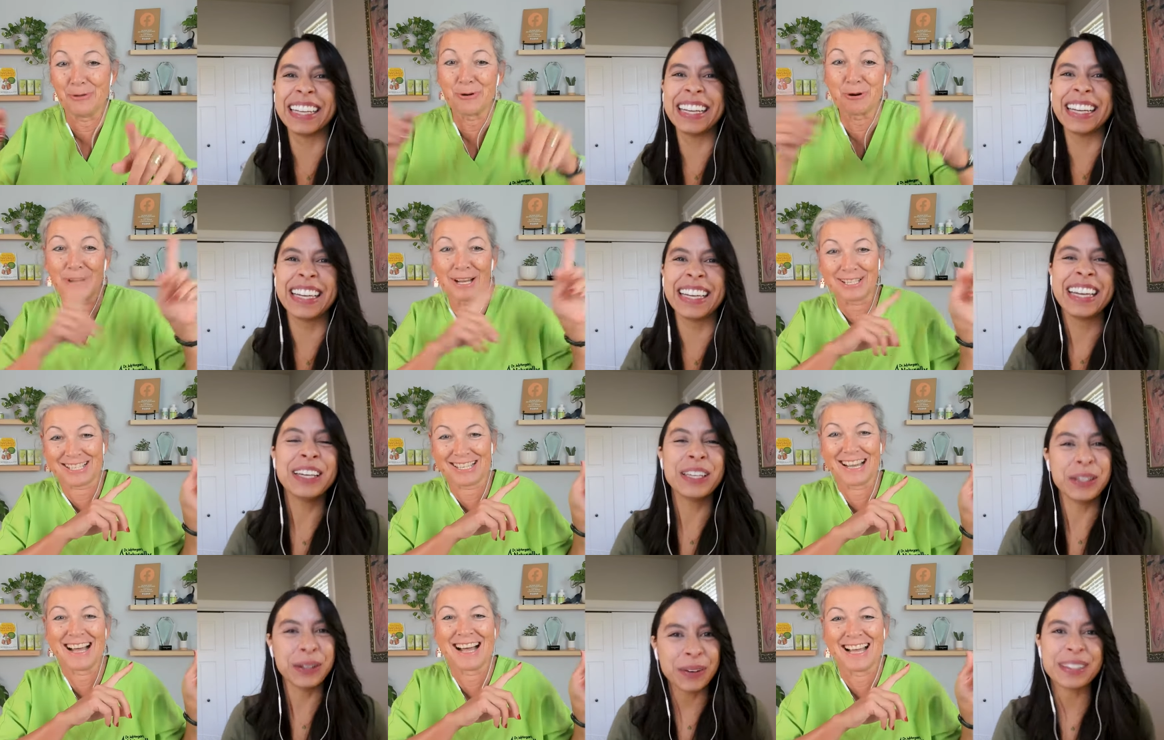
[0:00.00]
Speaker 1: you go
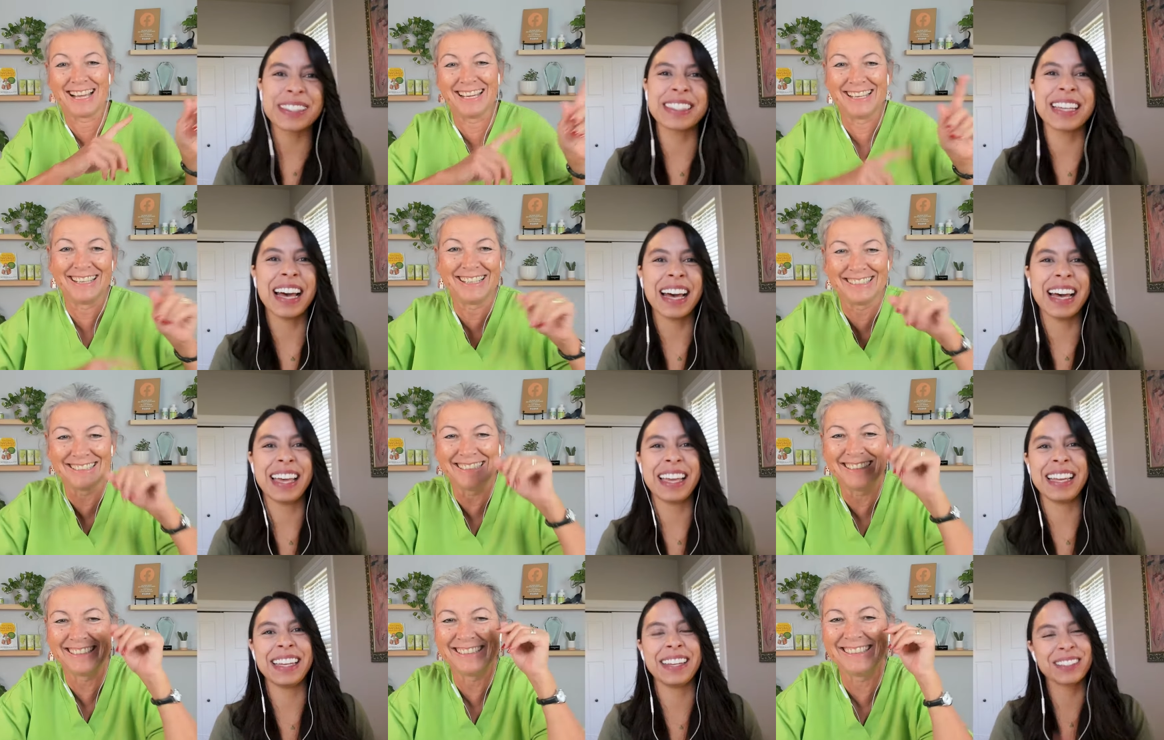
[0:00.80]
outside. You go
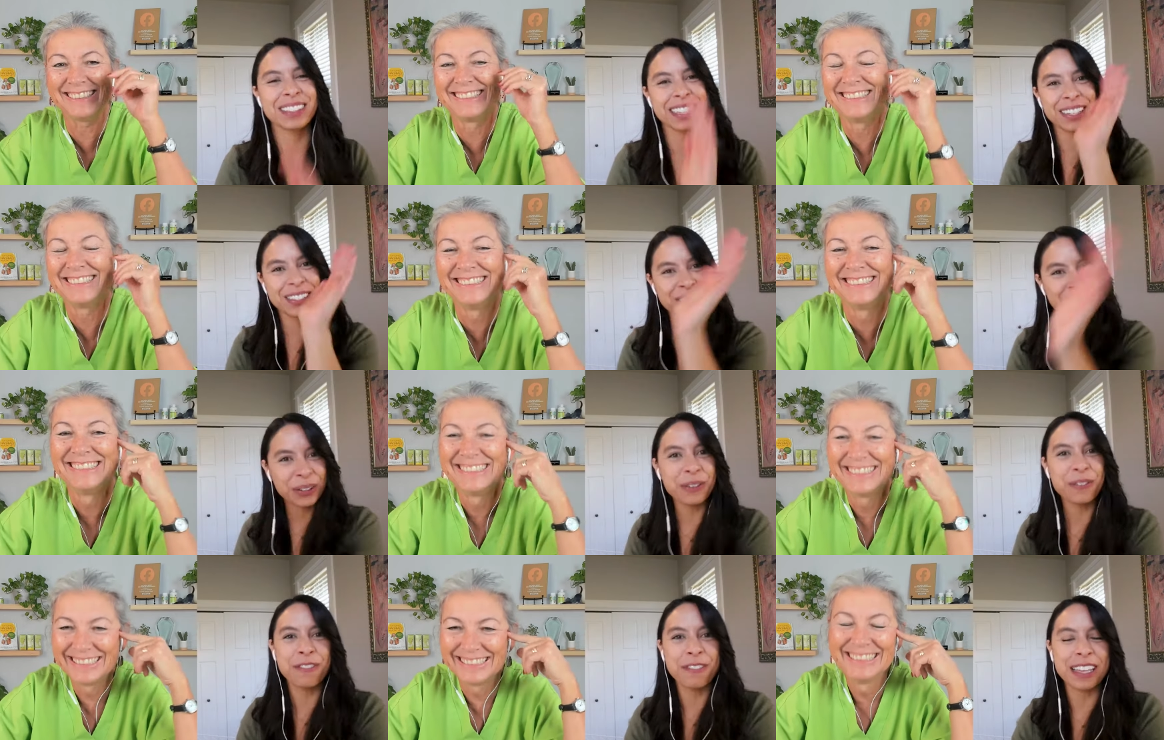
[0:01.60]
outside. Here's a
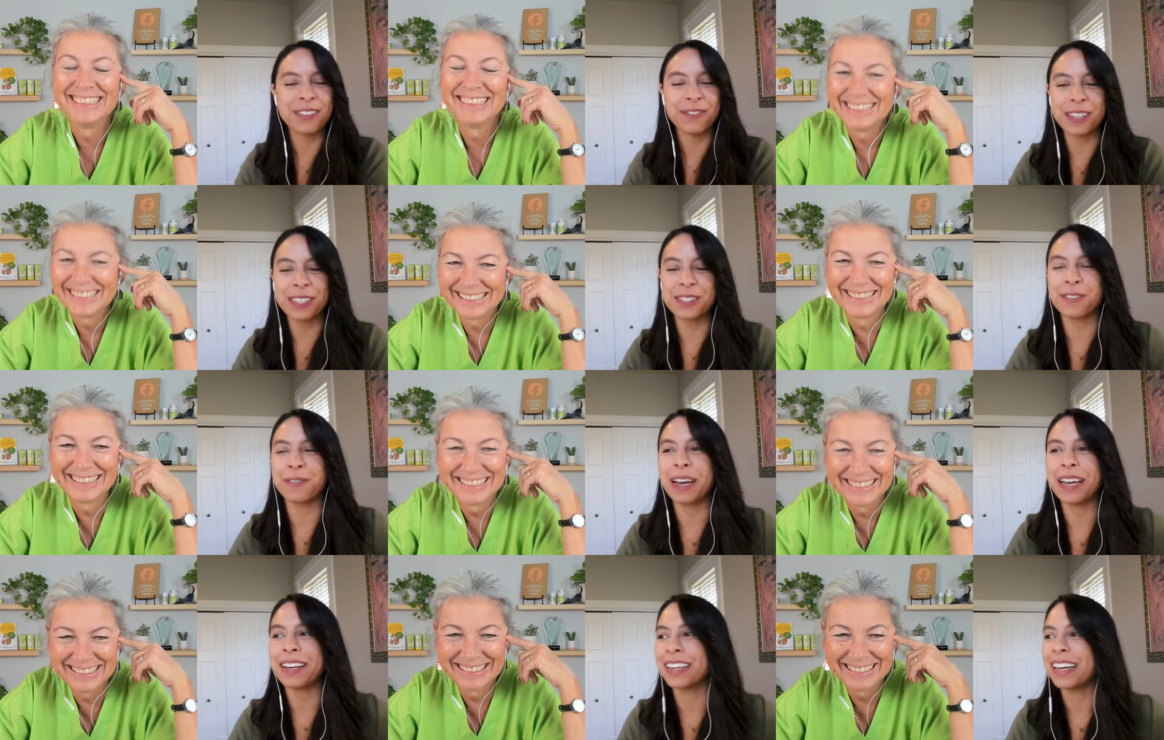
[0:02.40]
little fence
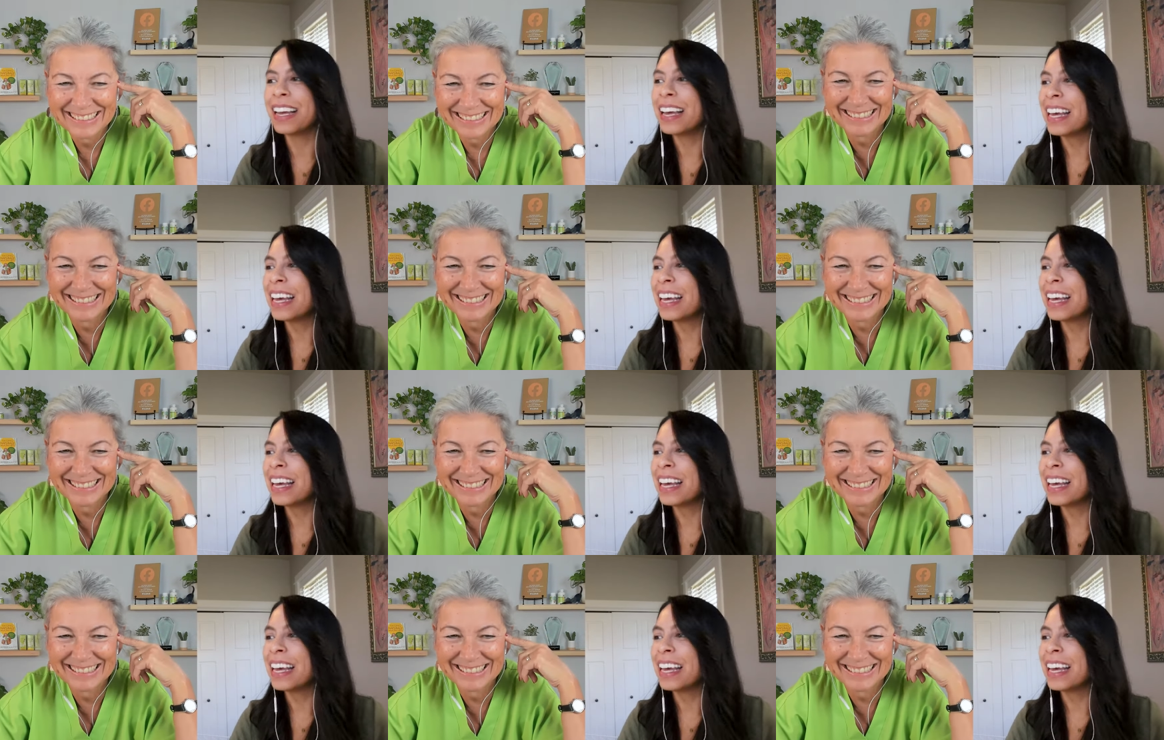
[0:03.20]
divider.